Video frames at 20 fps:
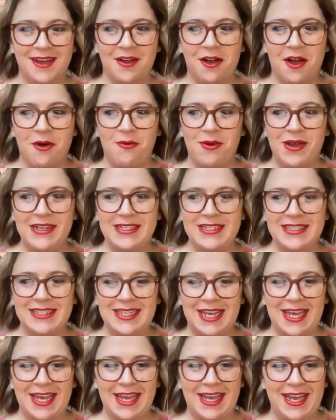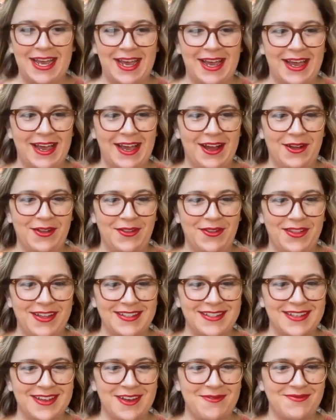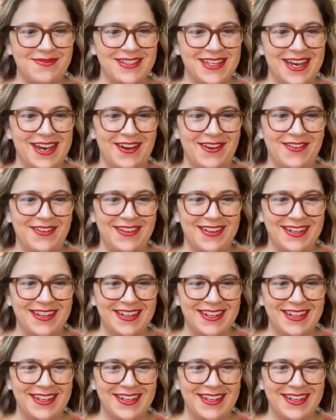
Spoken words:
I can't wait to see how this comes out.